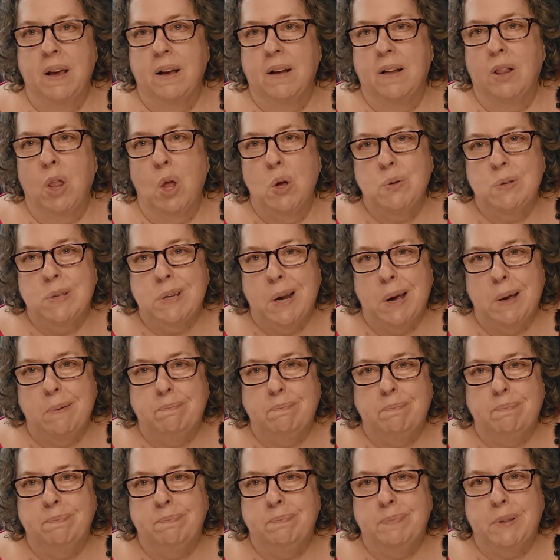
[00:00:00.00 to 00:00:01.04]
close it
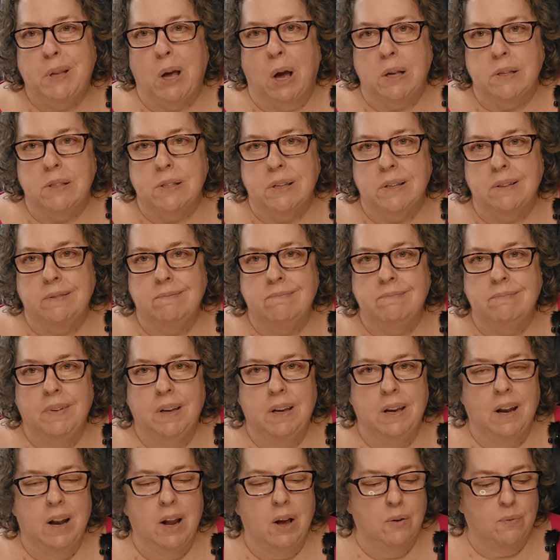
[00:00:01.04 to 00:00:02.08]
up, toss it.
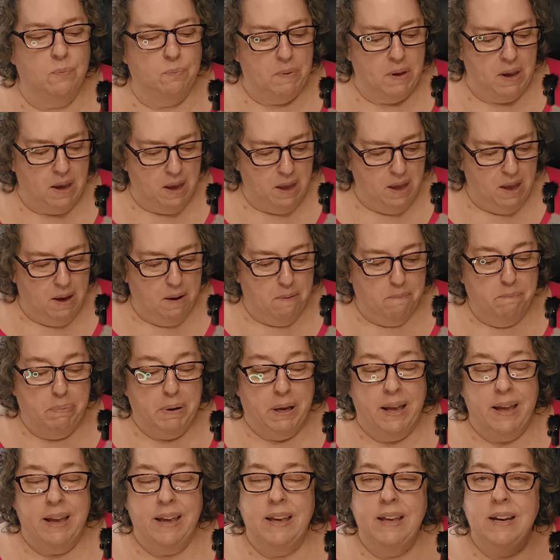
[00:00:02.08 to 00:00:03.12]

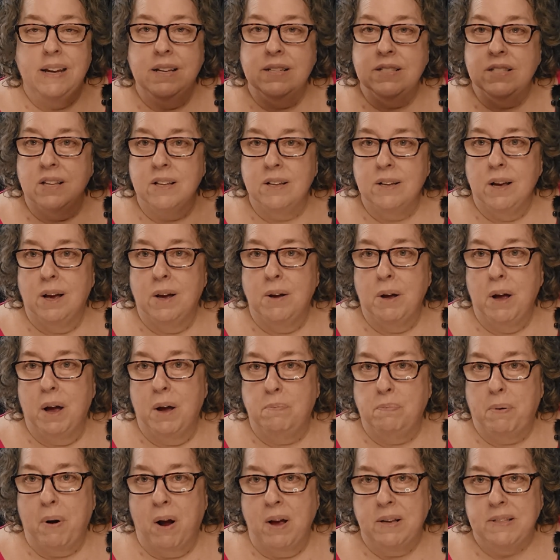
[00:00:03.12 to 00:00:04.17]
But it is
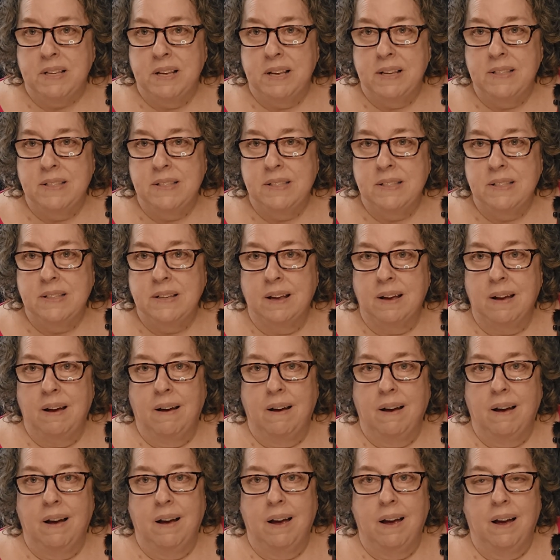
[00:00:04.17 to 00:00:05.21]
a process
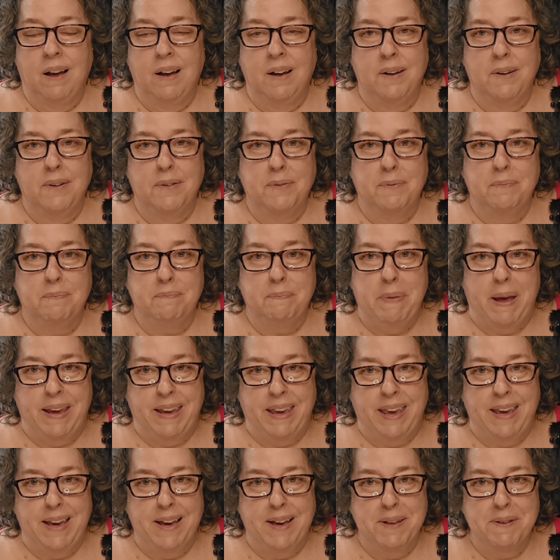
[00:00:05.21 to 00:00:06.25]
of
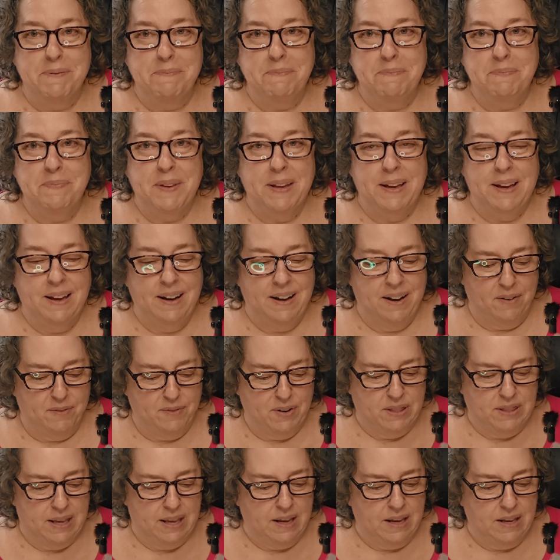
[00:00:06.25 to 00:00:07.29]
making them and
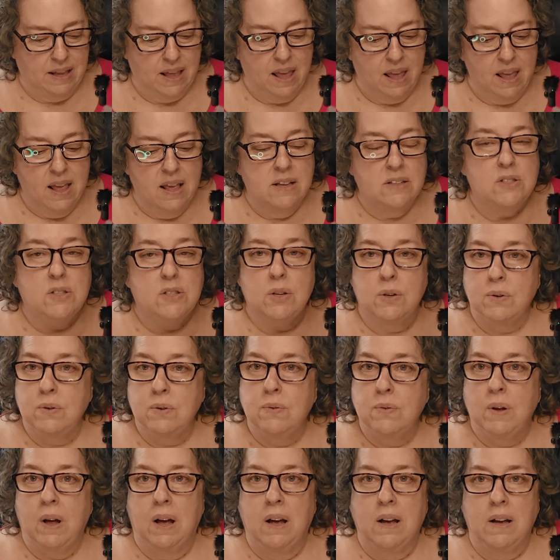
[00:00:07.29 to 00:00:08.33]
everything.
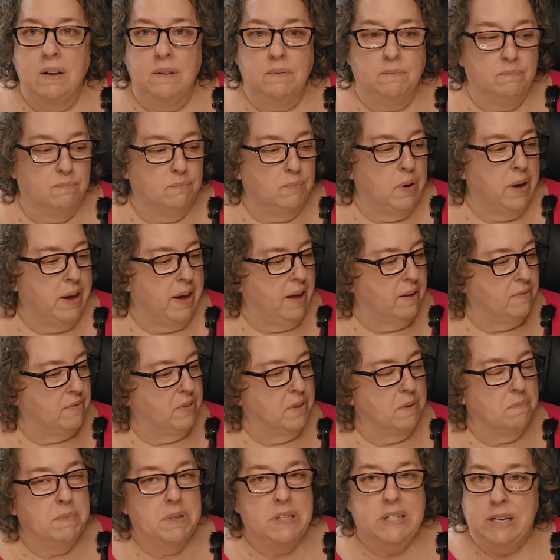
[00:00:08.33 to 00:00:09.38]
So we have
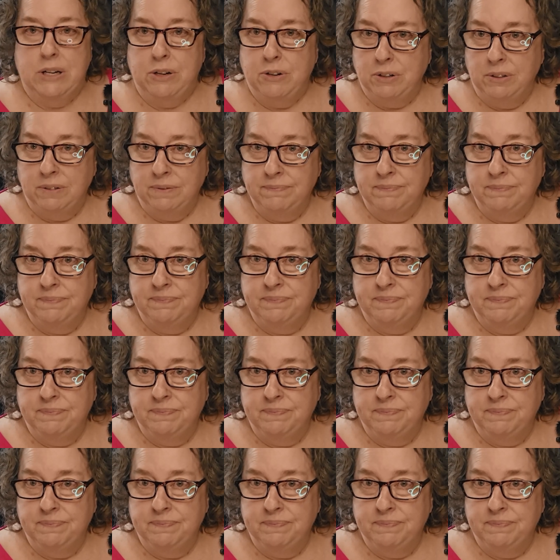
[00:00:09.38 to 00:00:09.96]
the material,